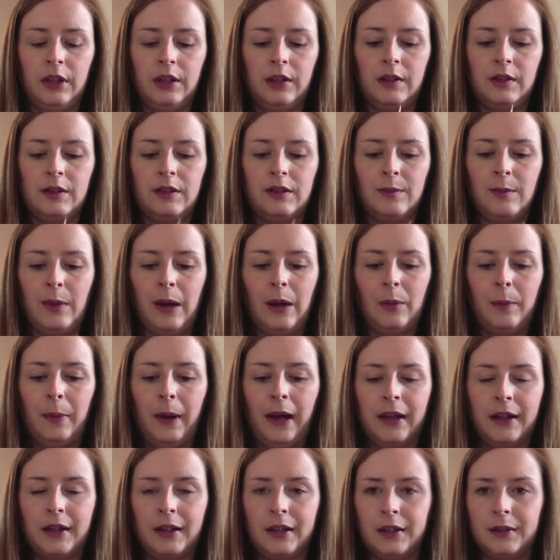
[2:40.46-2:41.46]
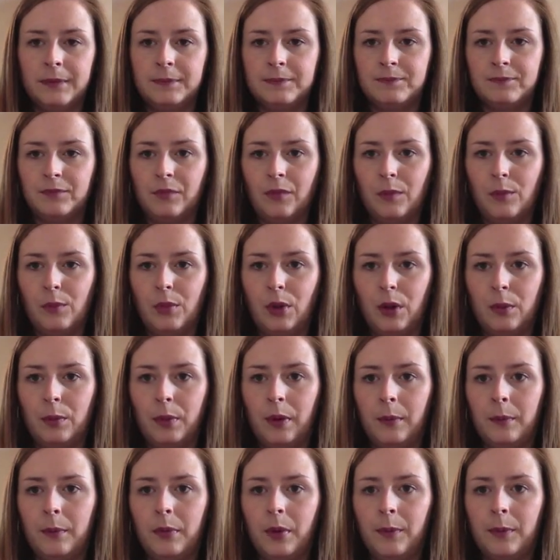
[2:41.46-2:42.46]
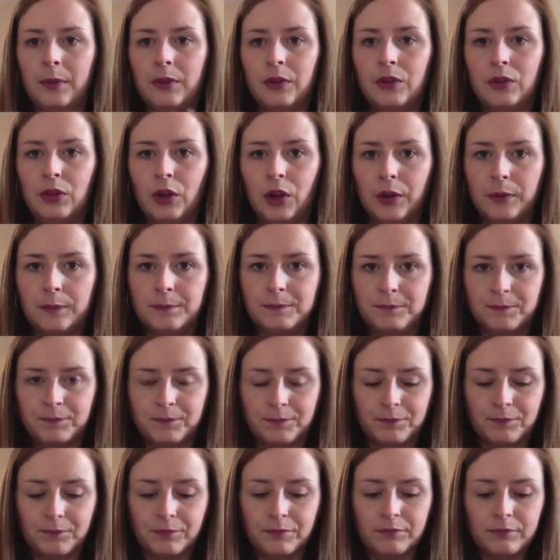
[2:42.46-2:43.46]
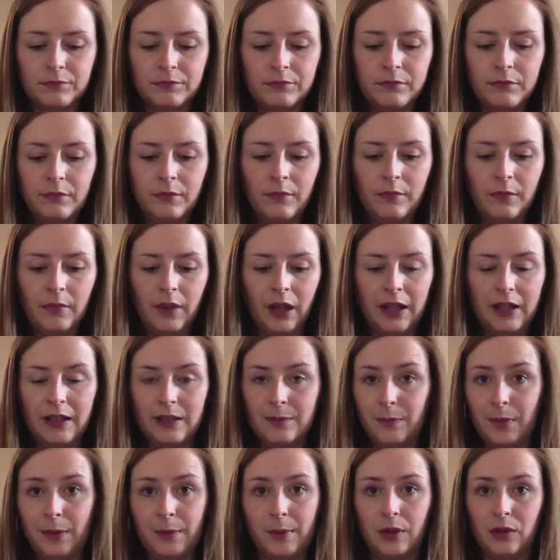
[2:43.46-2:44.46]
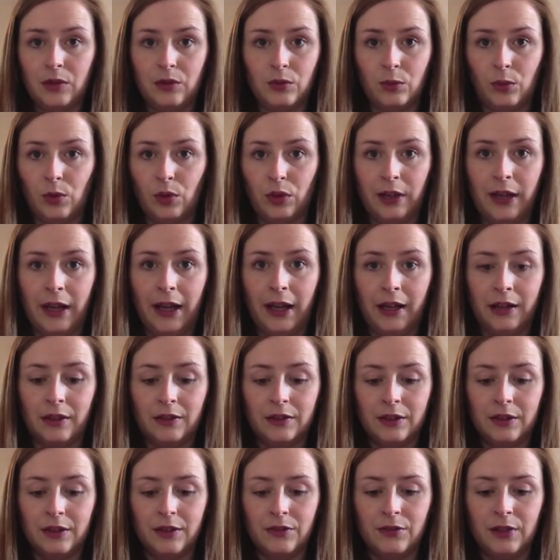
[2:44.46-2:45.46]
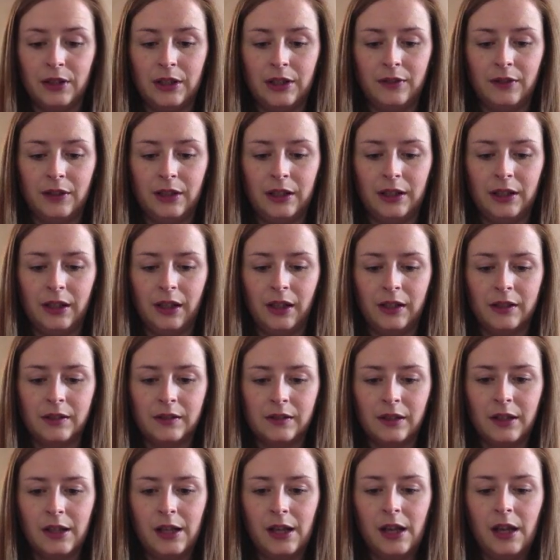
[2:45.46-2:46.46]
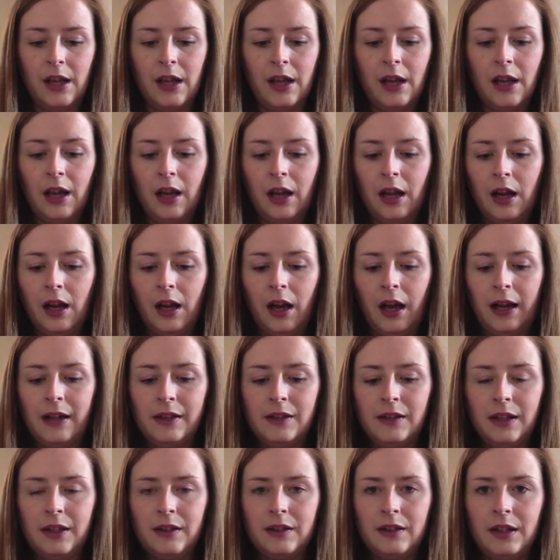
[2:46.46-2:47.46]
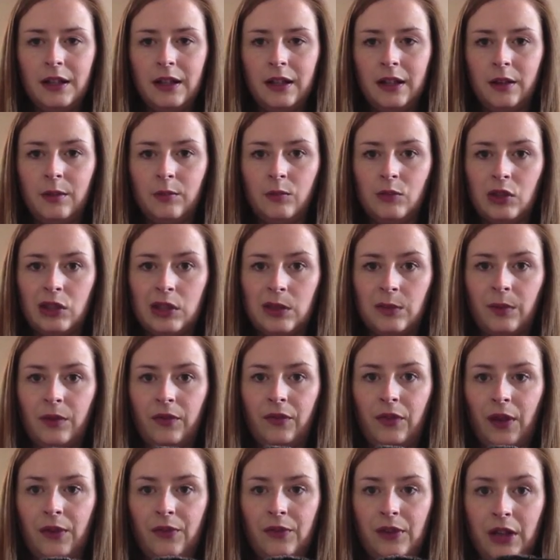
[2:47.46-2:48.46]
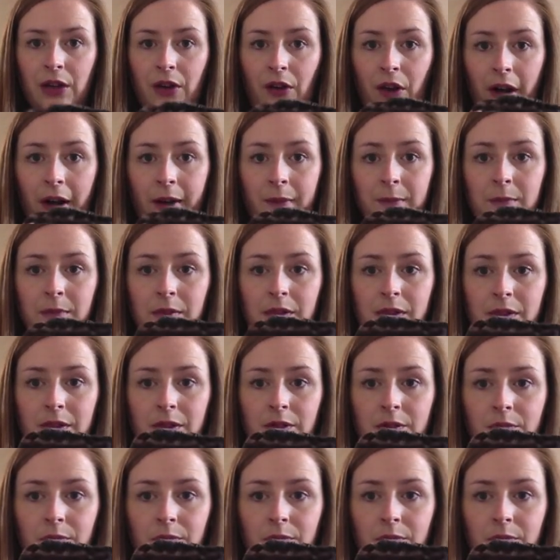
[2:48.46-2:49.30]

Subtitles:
some alpaca and put a pom-pom on the top, and it's my most worn hat. It's really, really nice. I tend to knit them just with 50 grams